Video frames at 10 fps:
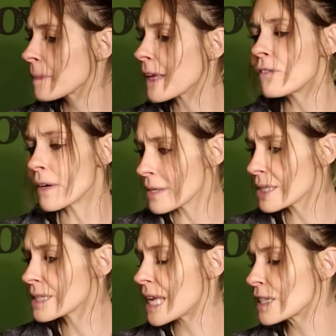A very
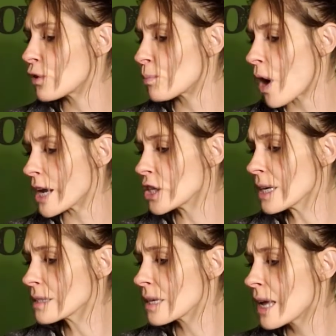successful
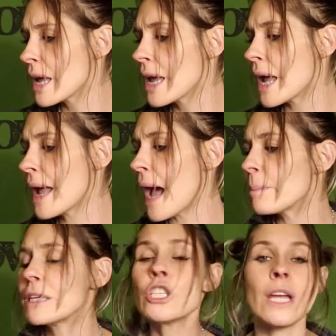project. A
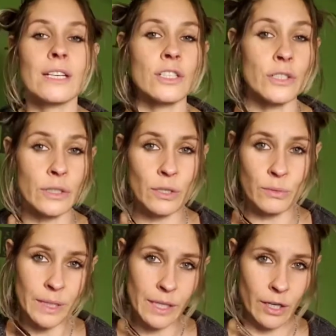happy change in your
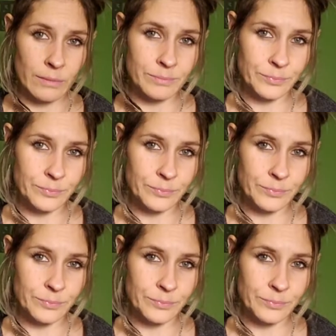career.